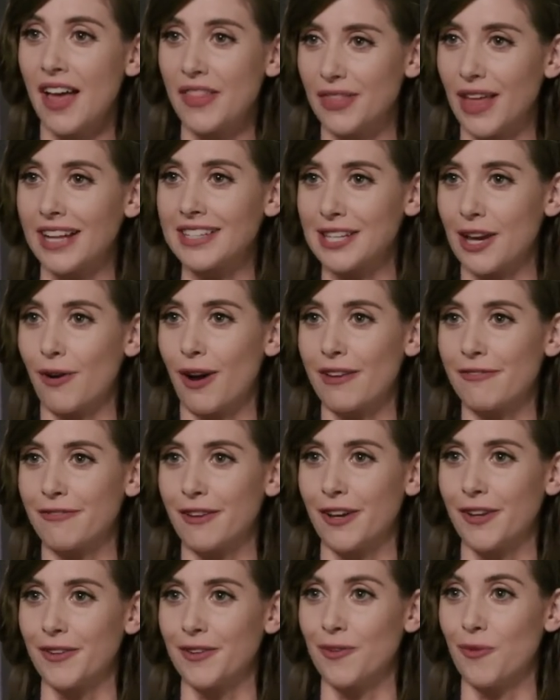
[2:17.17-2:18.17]
that's how I
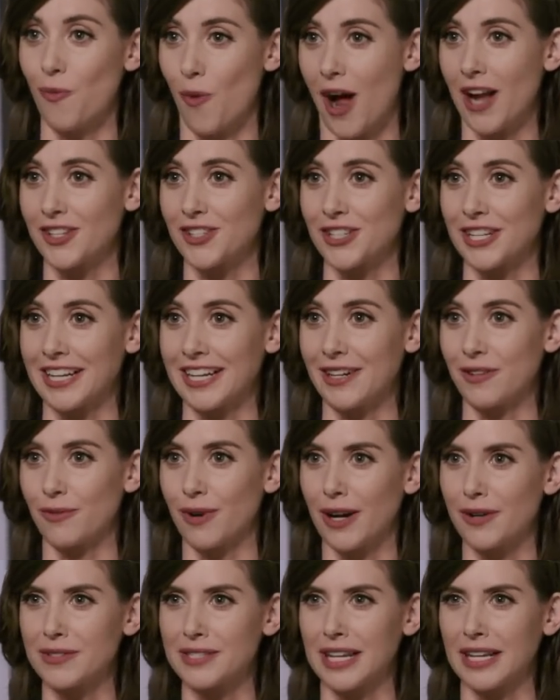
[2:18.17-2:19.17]
felt watching it,
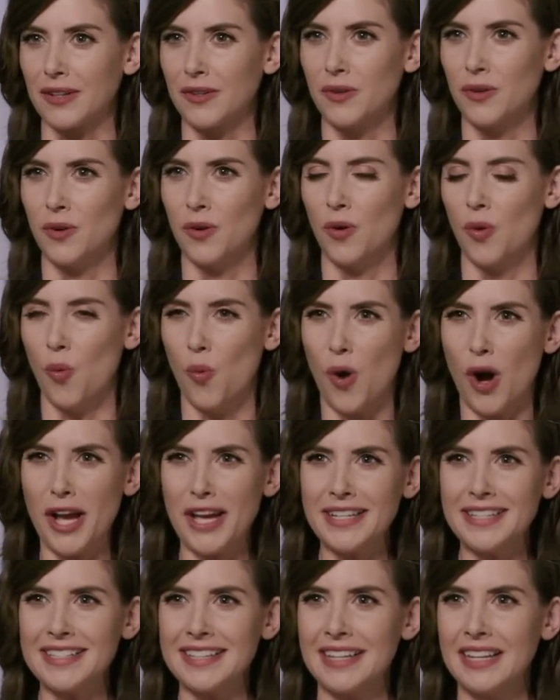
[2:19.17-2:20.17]
where I was like,
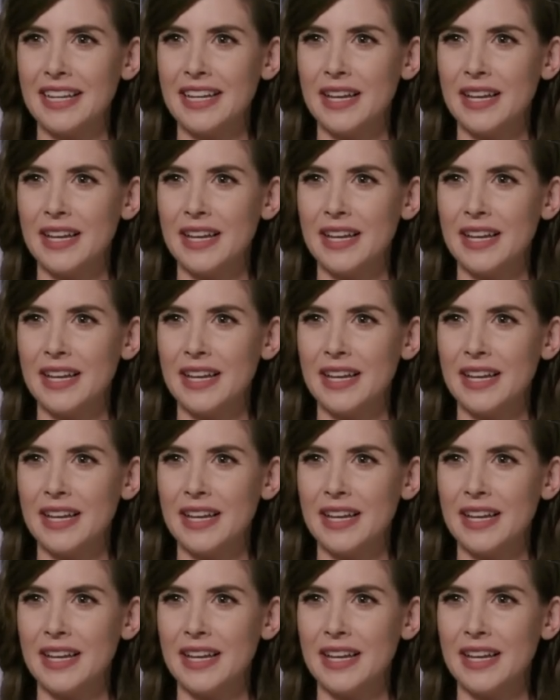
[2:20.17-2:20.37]
what?